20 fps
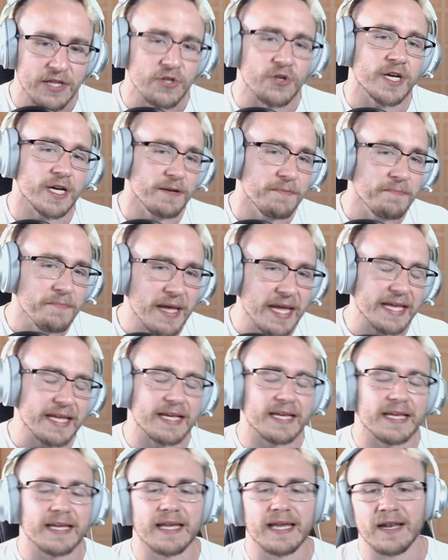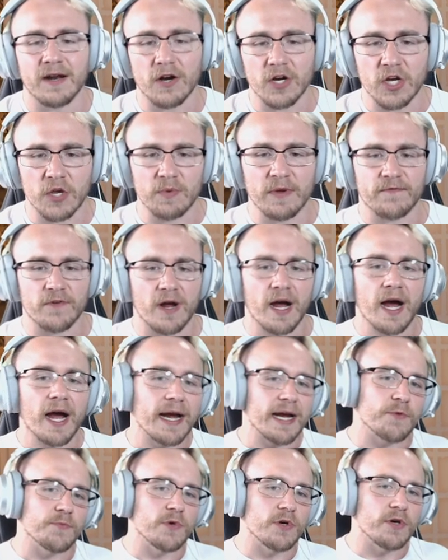You could make an argument for
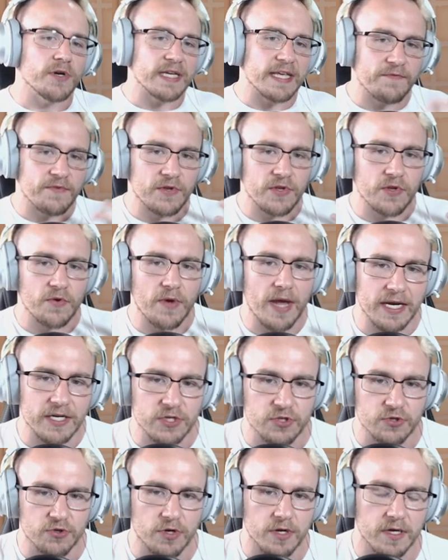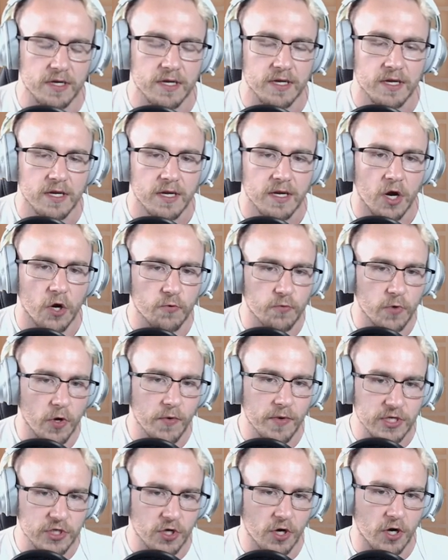iron will, giving you extra
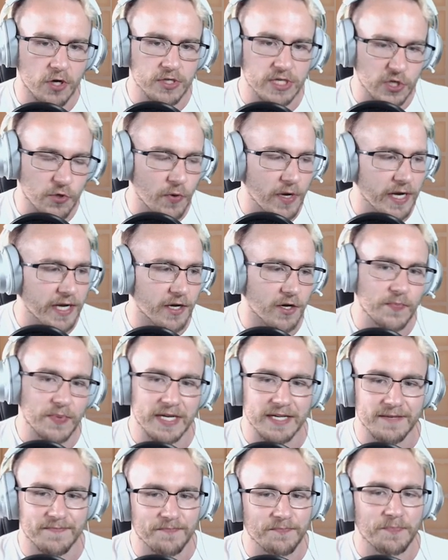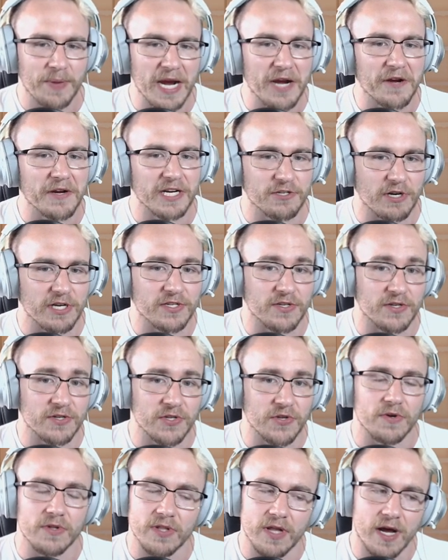heroic charges quicker, but parrying strike's going
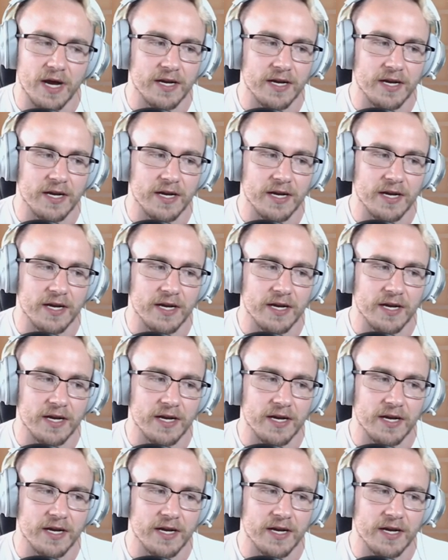to do you